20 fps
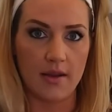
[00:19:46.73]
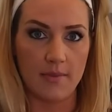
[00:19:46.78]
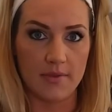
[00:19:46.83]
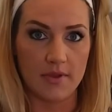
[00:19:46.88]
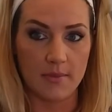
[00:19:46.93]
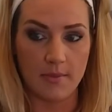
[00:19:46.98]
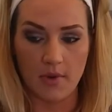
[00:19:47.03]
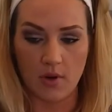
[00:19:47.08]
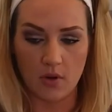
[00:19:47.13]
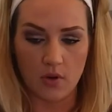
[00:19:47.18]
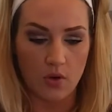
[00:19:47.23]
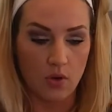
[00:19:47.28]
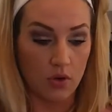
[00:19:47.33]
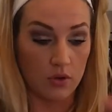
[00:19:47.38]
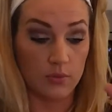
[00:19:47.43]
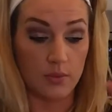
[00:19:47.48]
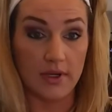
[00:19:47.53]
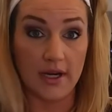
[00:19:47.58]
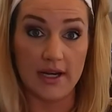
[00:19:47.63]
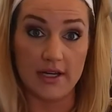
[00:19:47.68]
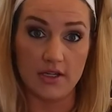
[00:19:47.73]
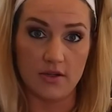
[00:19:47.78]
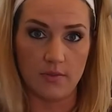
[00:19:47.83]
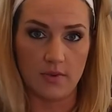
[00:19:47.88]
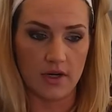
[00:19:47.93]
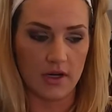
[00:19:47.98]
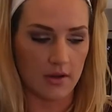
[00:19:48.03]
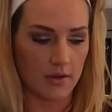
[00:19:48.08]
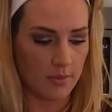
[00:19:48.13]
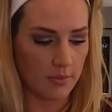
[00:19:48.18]
milk cold when I do want to
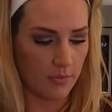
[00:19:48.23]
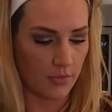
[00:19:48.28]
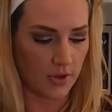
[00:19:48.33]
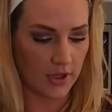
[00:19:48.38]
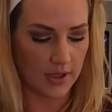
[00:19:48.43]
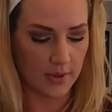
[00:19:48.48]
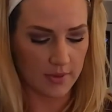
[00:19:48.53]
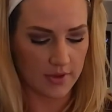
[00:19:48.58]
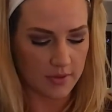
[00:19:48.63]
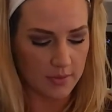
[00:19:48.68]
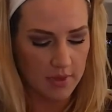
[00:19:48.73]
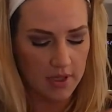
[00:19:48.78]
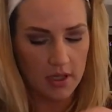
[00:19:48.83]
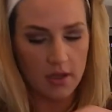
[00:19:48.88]
bring it with me.